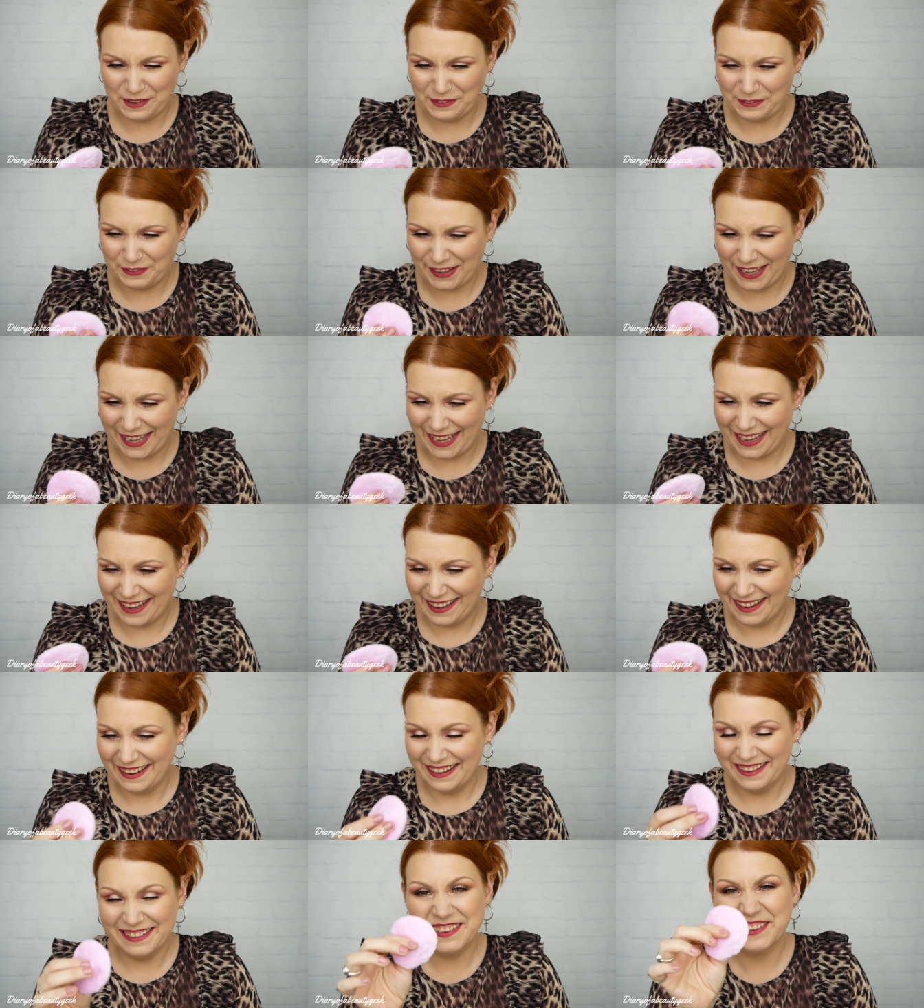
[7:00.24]
fluffy.
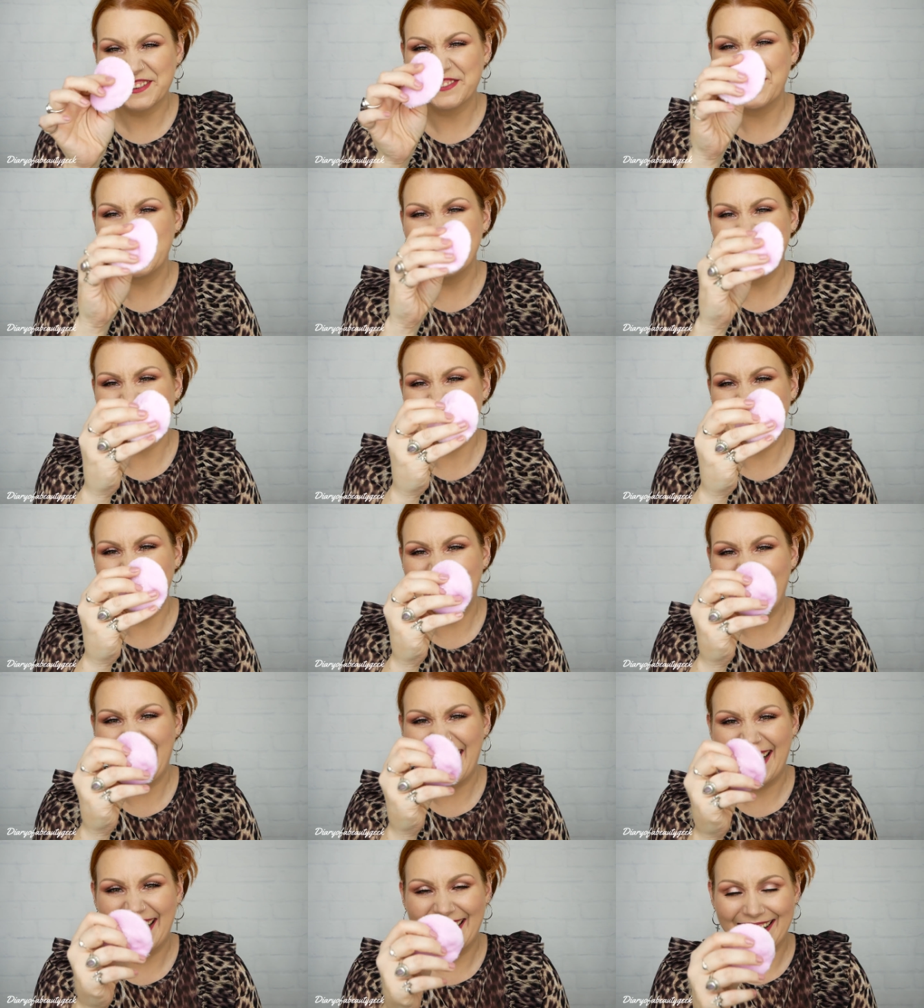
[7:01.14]
It just feels like
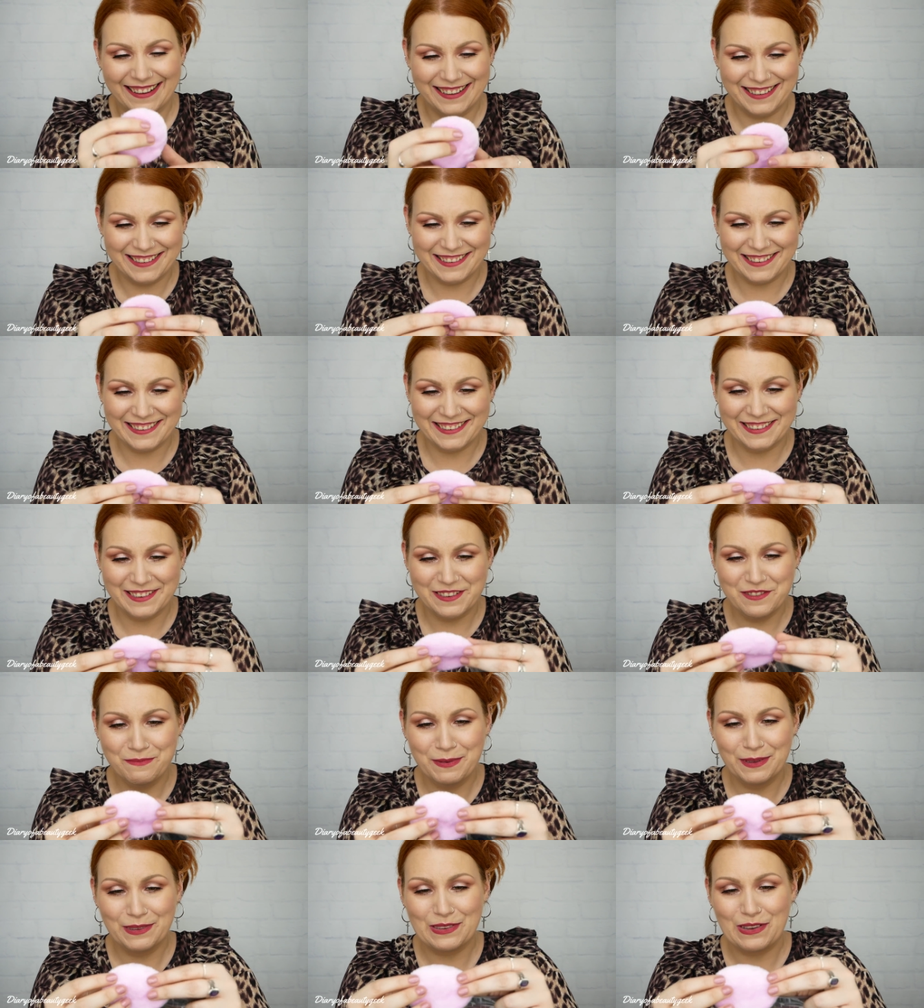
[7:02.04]
that. It's just
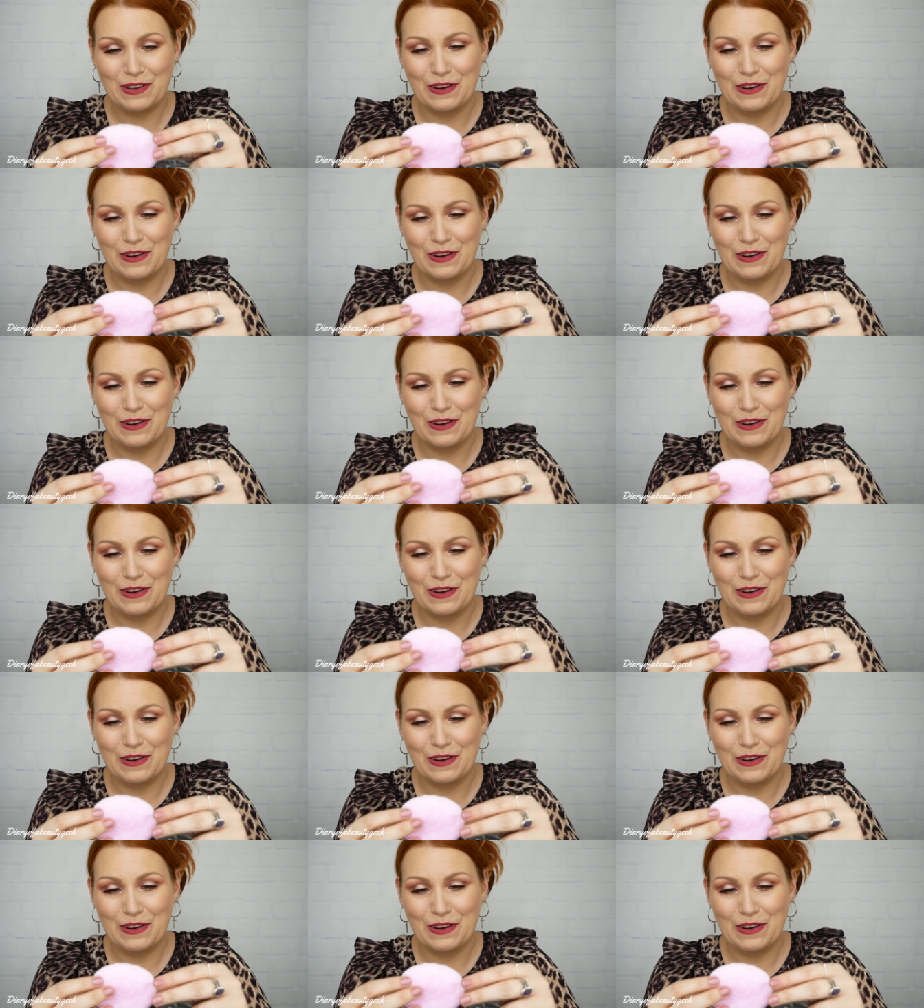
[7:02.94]
super